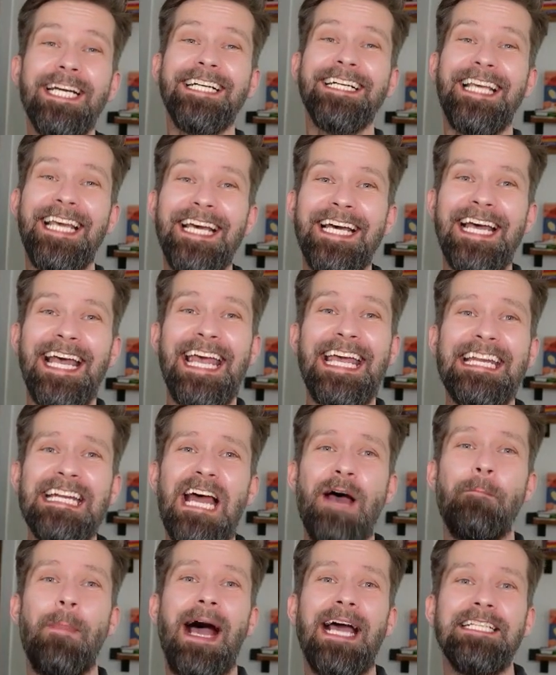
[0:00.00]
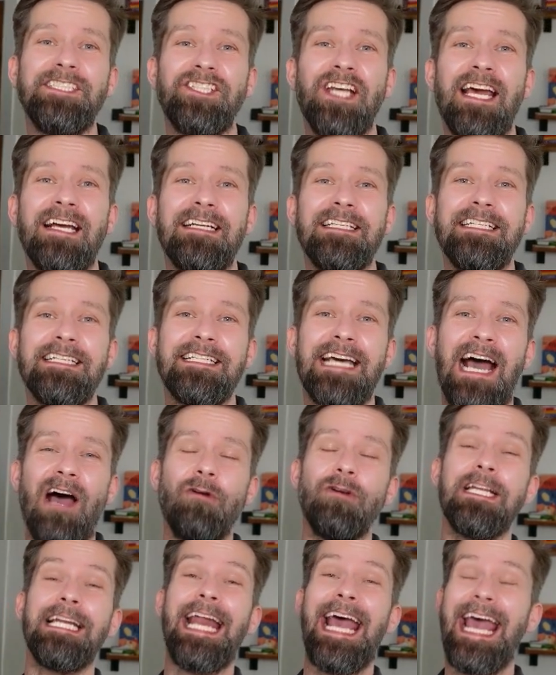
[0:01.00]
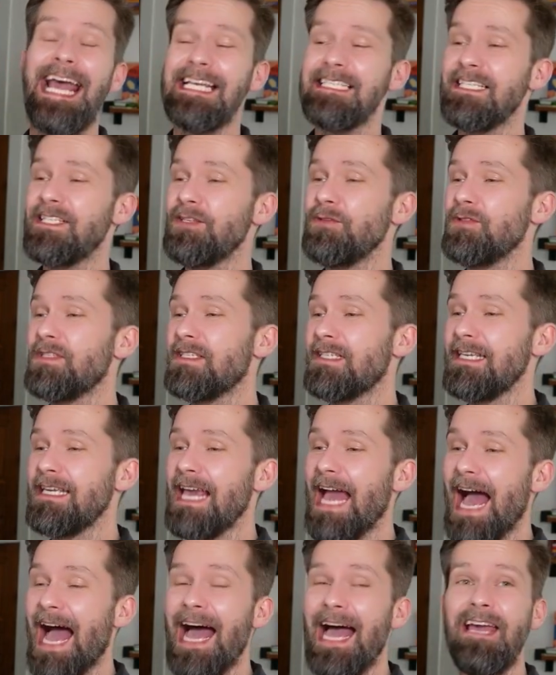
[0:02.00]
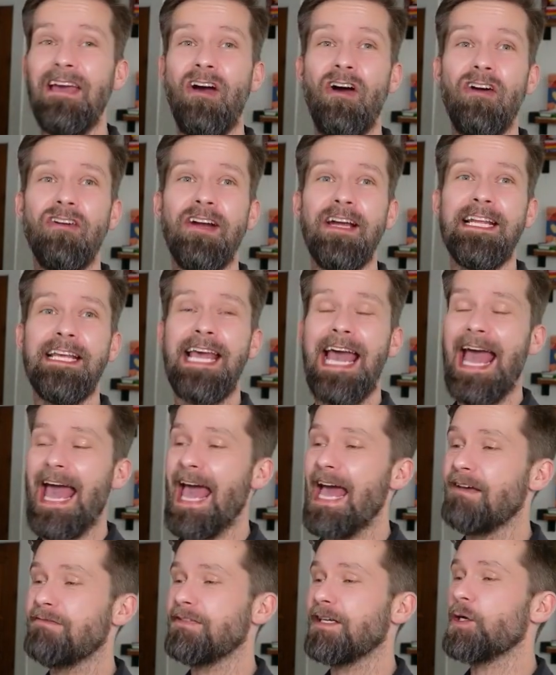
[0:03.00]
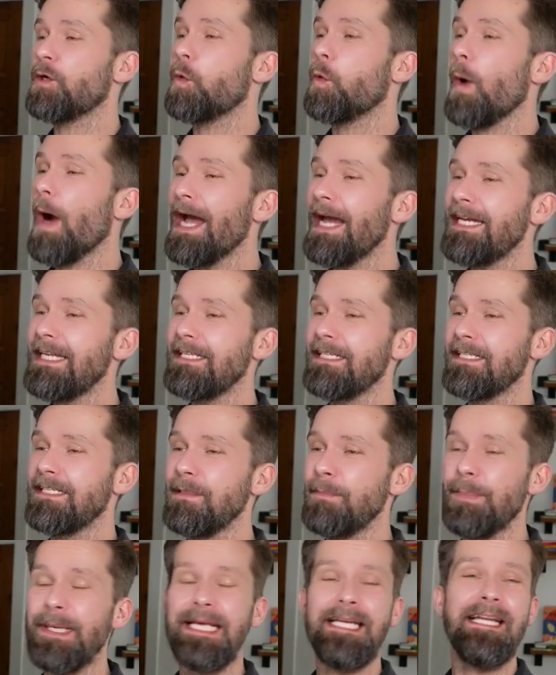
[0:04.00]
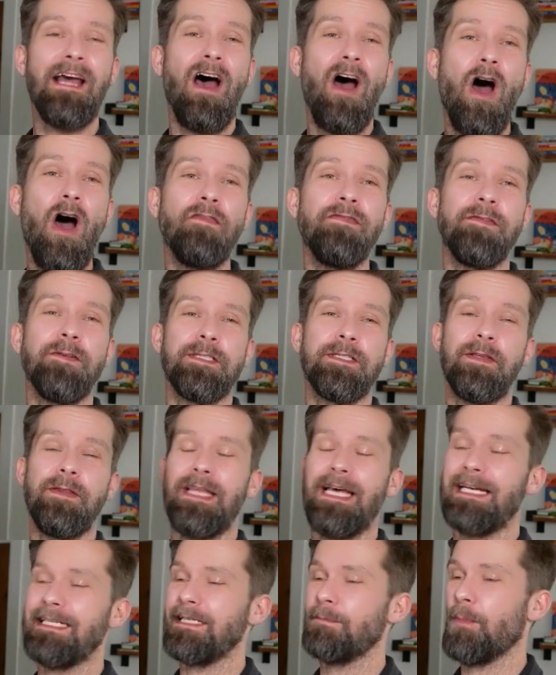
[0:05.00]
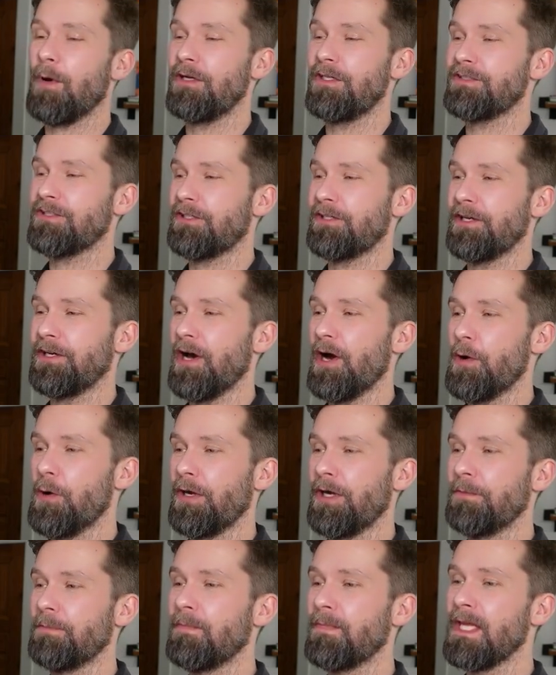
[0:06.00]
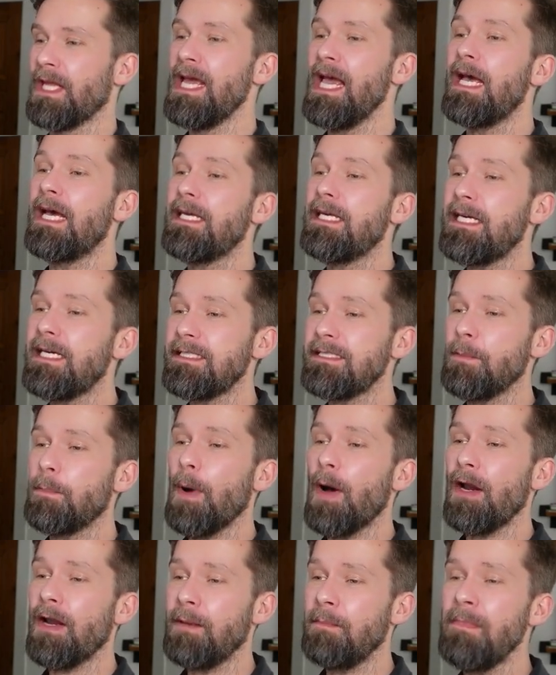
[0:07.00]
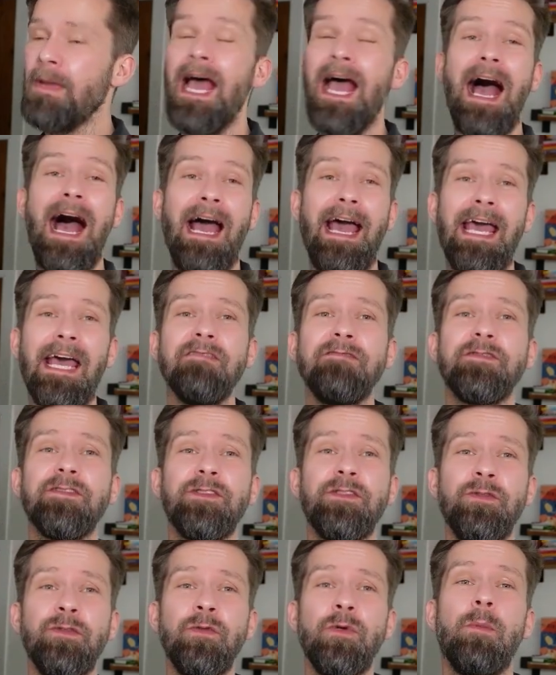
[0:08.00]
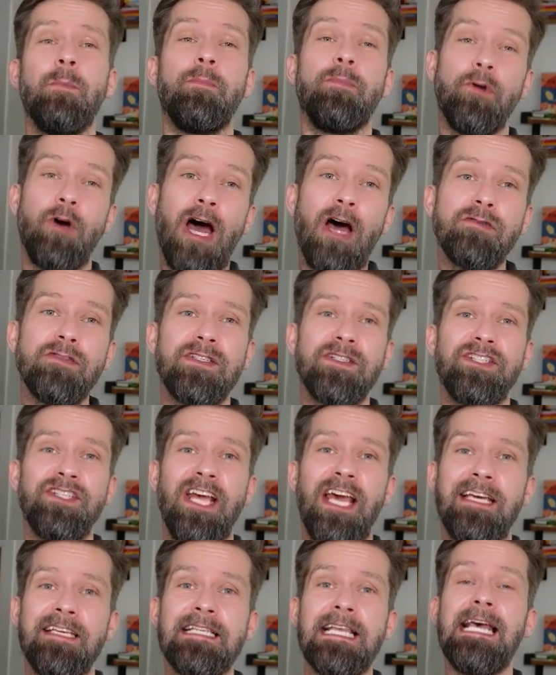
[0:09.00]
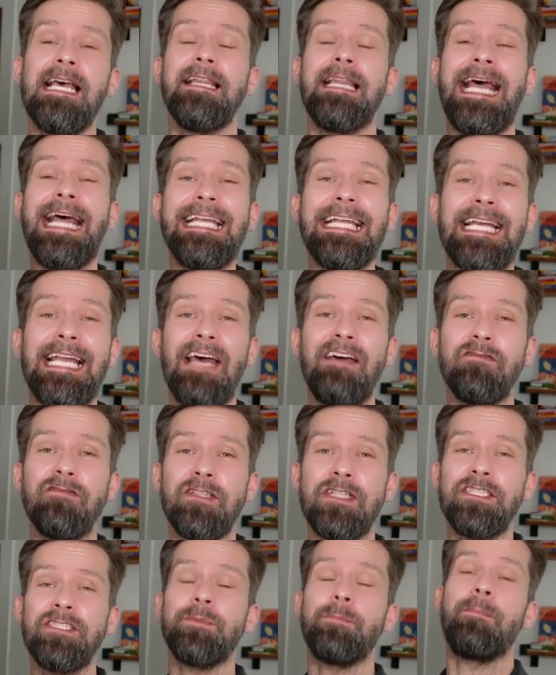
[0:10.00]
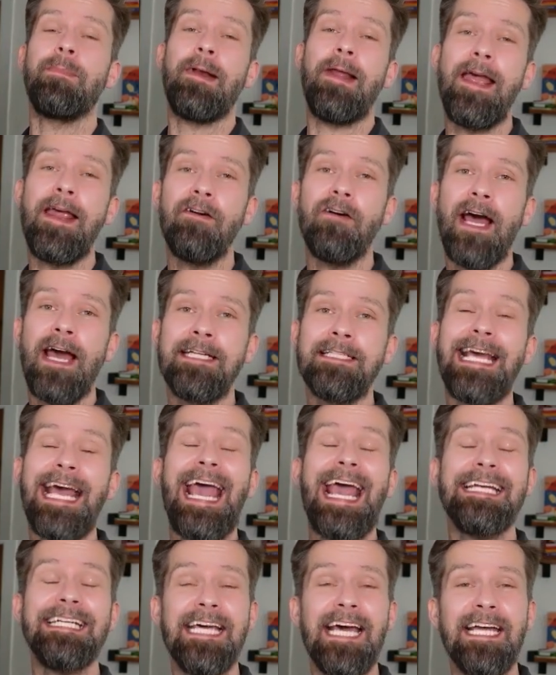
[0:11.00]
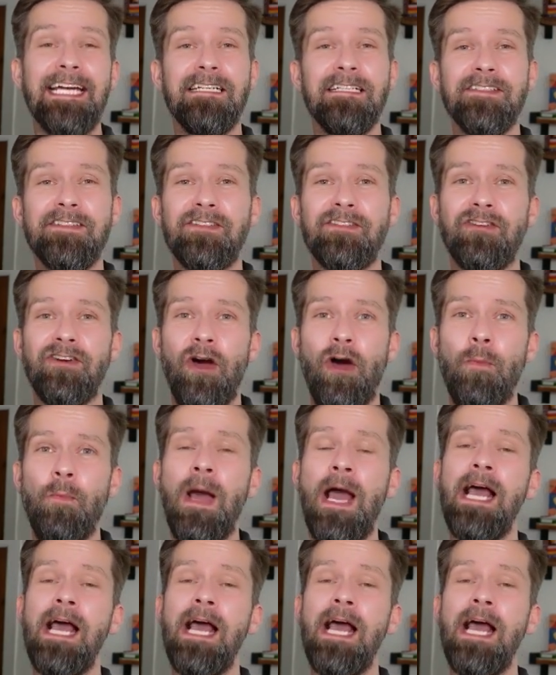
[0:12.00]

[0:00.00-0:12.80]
here in my Checkly account, and as you see, I already have quite a little bit of synthetic monitoring going. Here at the bottom, I have two browser checks that leverage Playwright and Headless Chrome